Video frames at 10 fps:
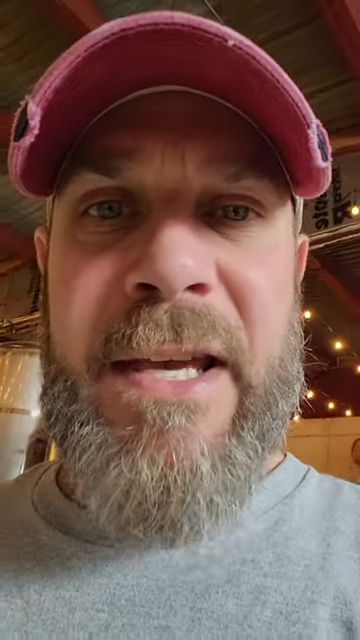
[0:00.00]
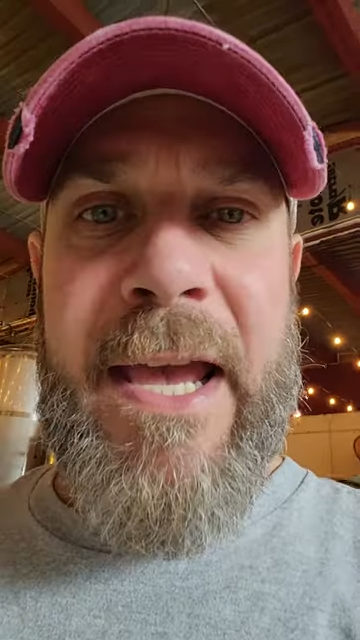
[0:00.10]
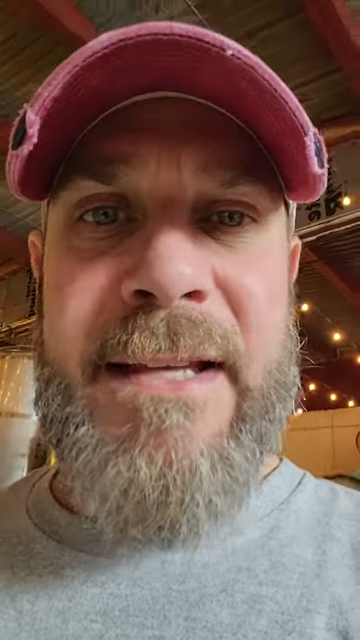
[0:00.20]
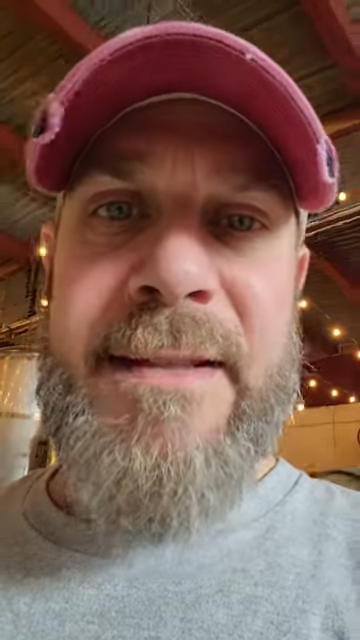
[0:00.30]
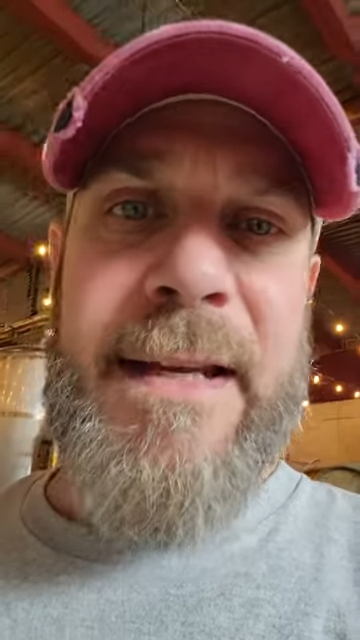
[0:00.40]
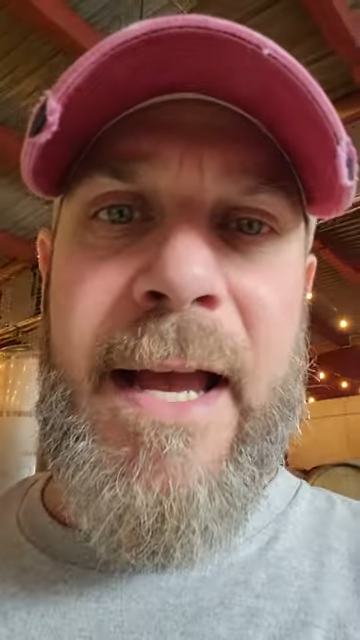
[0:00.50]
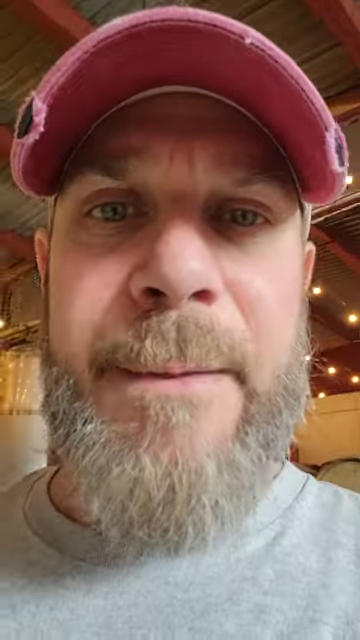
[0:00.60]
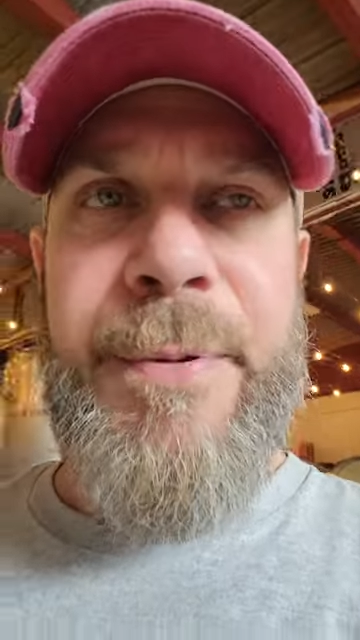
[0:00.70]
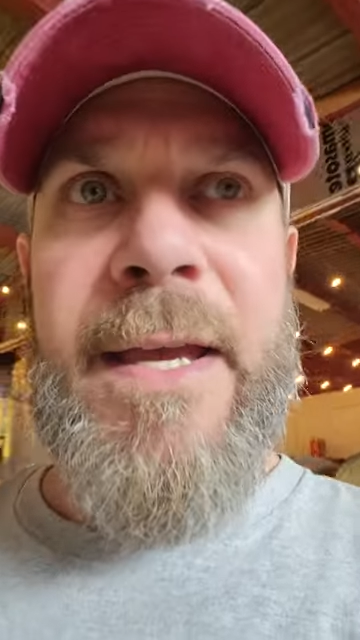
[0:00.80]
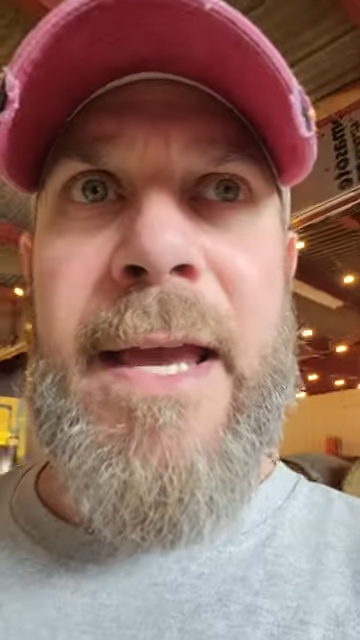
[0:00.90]
Casting
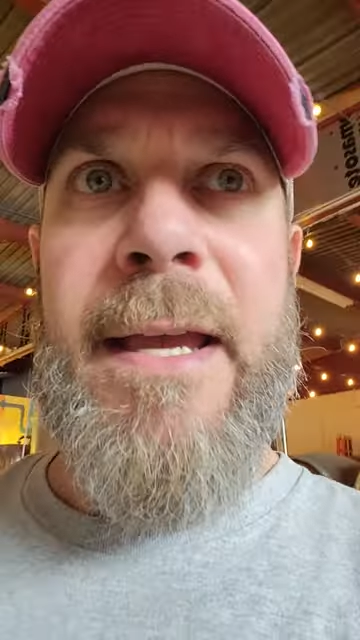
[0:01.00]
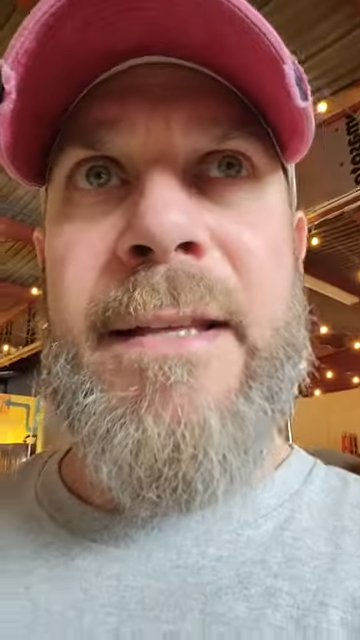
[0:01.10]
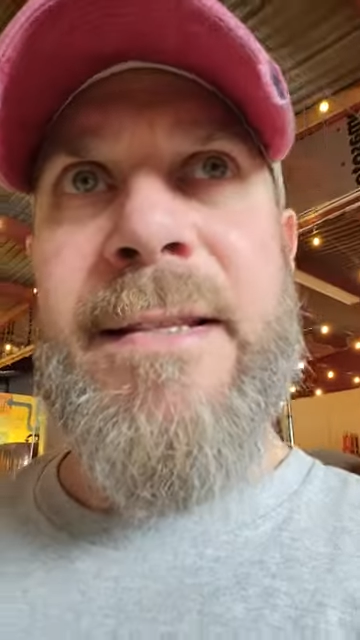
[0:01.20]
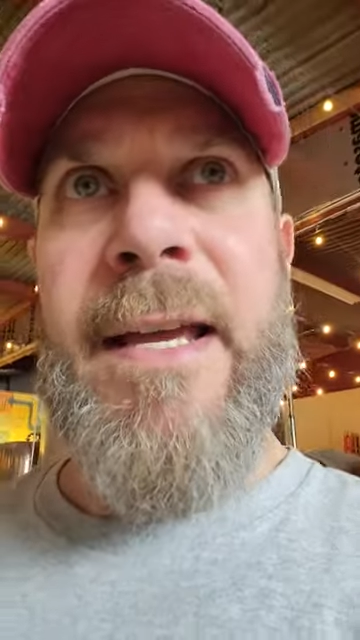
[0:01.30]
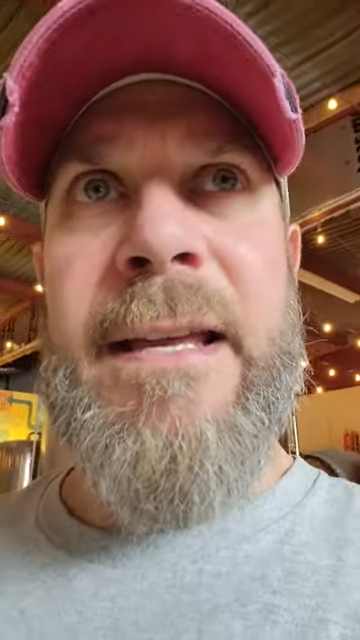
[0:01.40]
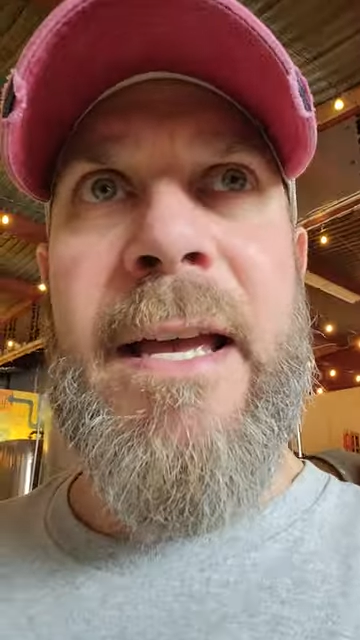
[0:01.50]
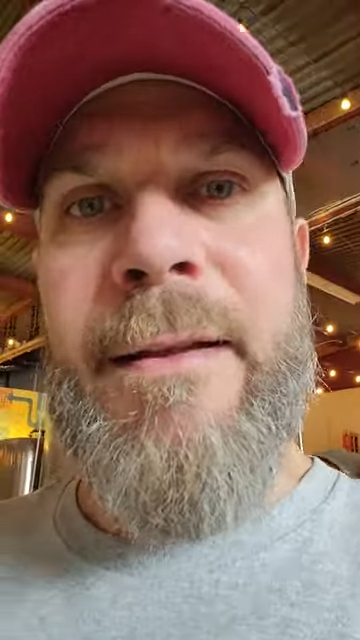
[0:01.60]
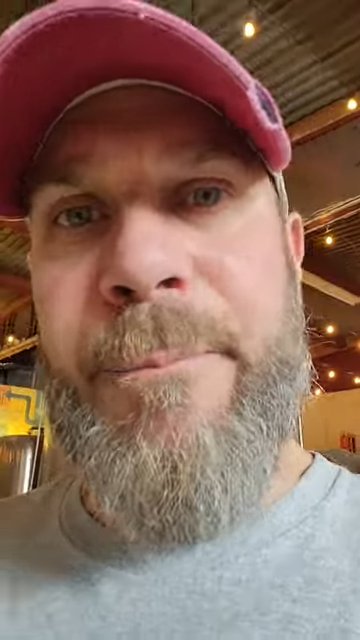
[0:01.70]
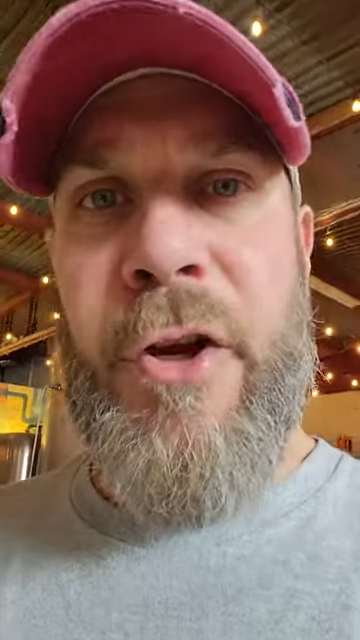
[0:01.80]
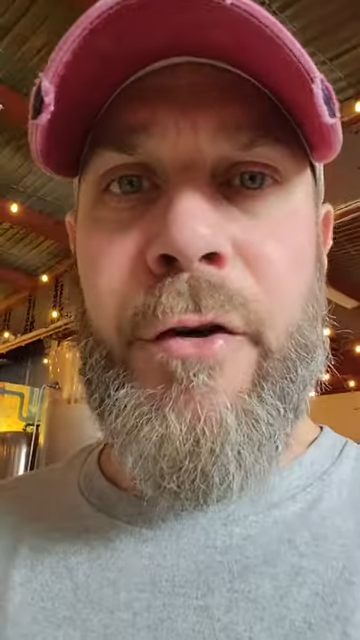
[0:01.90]
IPA. It's like
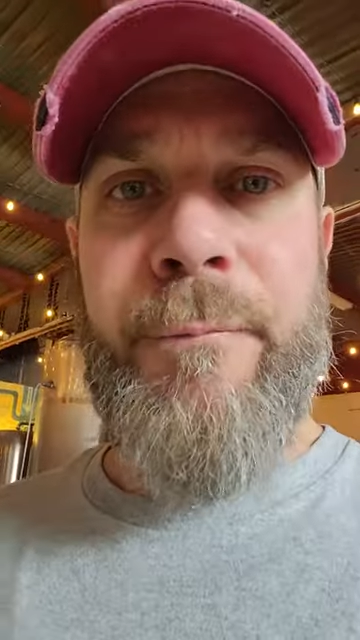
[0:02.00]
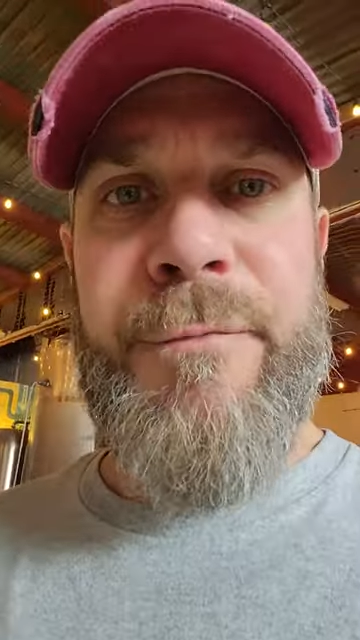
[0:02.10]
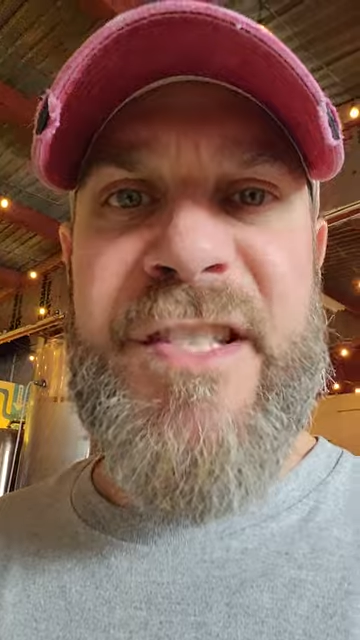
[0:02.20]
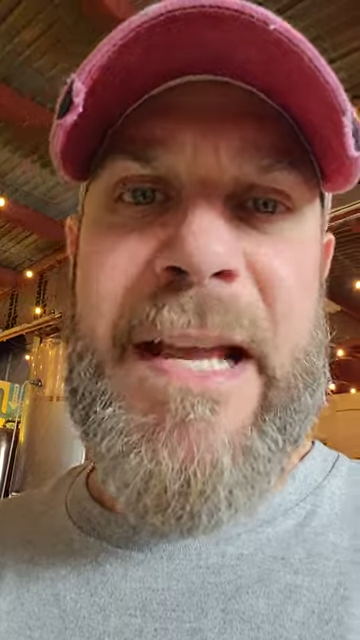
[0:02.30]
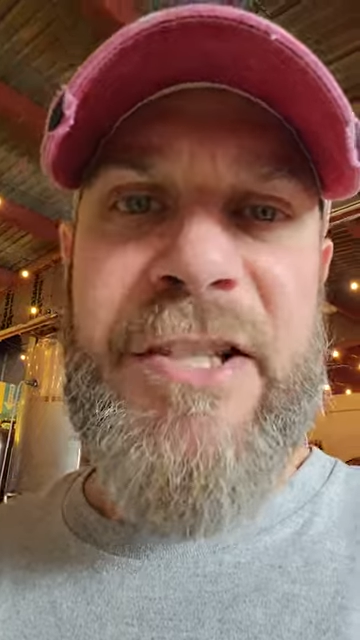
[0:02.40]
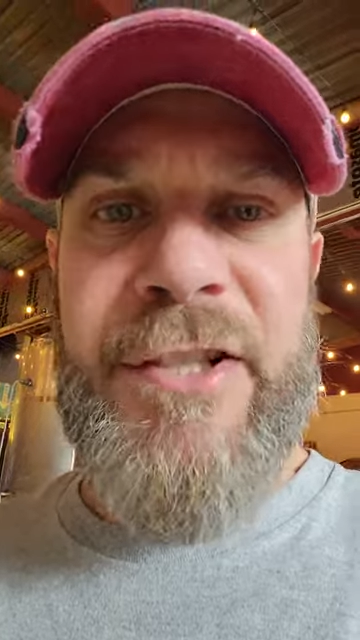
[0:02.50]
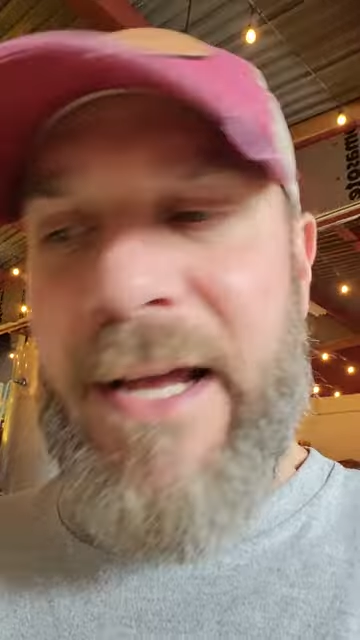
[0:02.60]
a their session